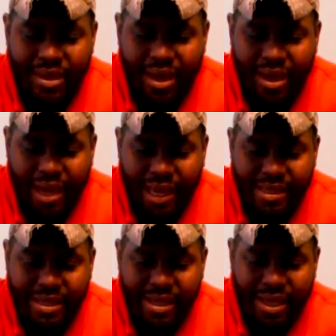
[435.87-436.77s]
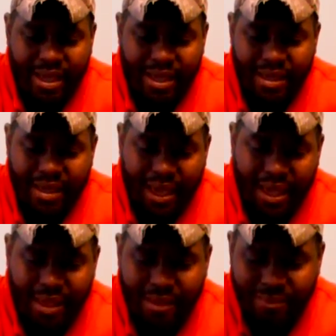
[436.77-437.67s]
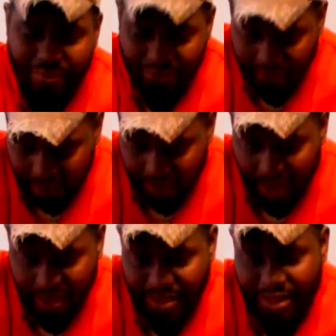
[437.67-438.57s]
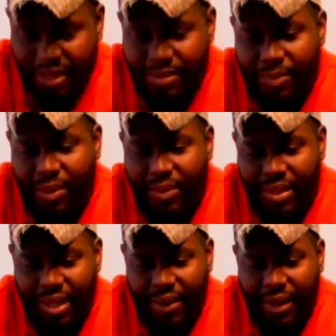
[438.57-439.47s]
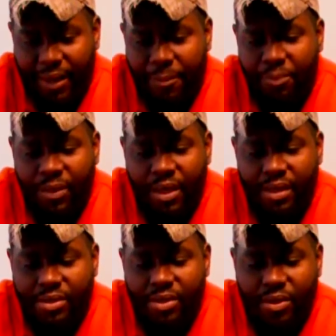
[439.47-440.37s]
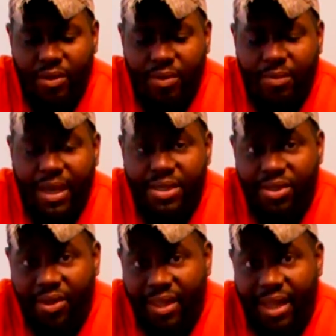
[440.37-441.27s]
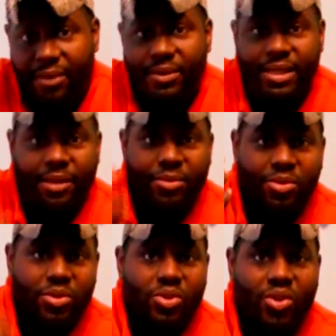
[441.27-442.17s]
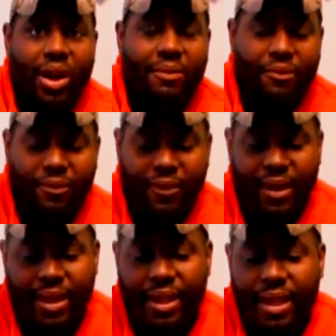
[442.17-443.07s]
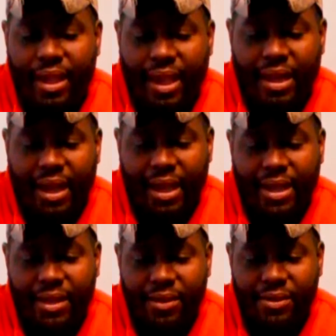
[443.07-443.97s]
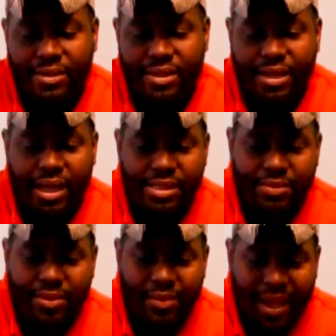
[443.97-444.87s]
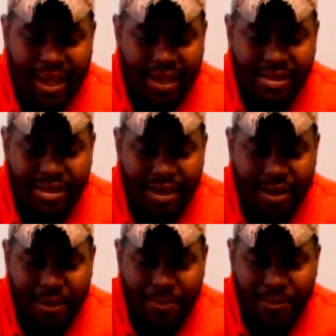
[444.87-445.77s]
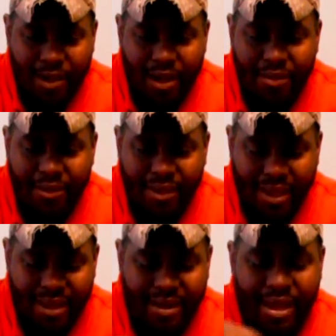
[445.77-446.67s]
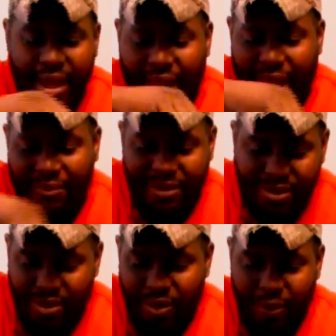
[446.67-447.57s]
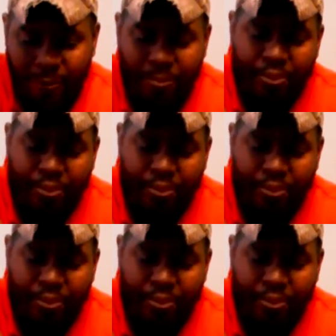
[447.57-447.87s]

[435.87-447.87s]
I did a mod to this bolt carrier to make sure that it was able to drop free and I could use detachable mags, other than having to